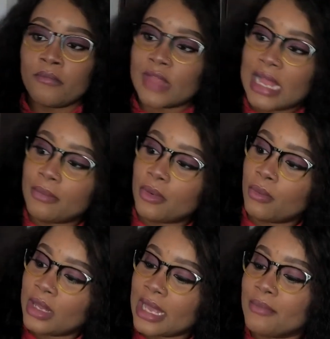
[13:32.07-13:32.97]
But
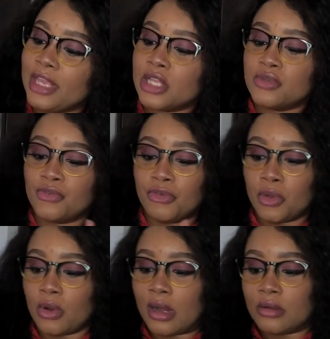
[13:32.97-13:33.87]
what I'm here to
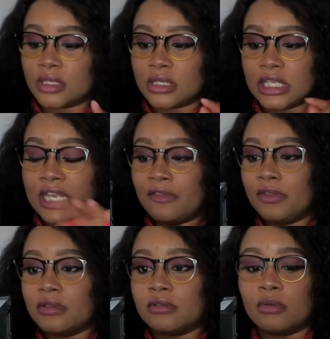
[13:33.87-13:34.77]
figure out is if
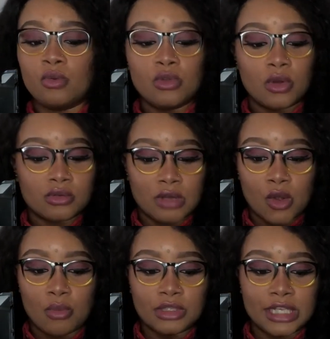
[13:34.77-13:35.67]
this could also
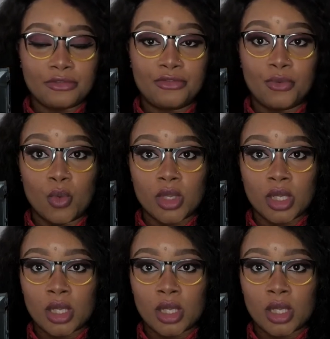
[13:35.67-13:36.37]
accommodate phone.